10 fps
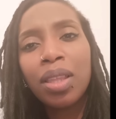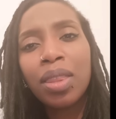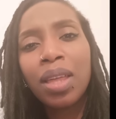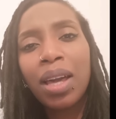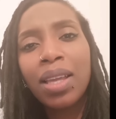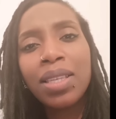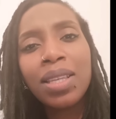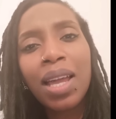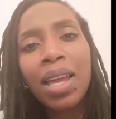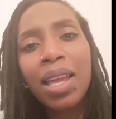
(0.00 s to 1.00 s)
that is
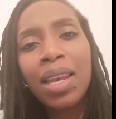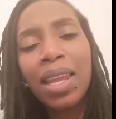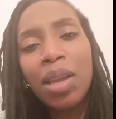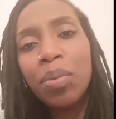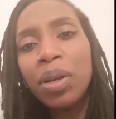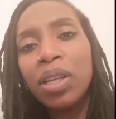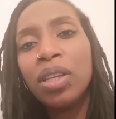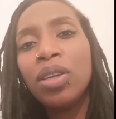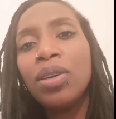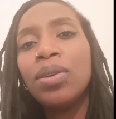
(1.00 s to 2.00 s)

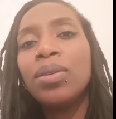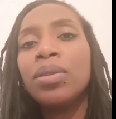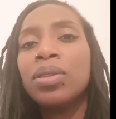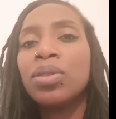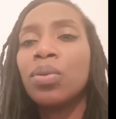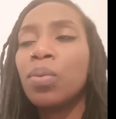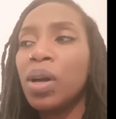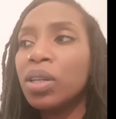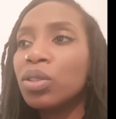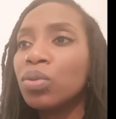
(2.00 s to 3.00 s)
enabling you to
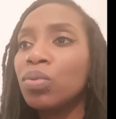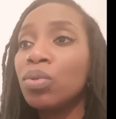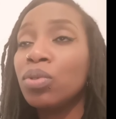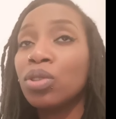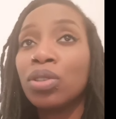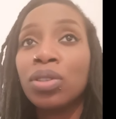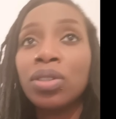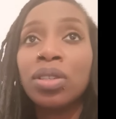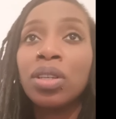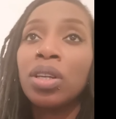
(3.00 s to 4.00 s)
work towards. Because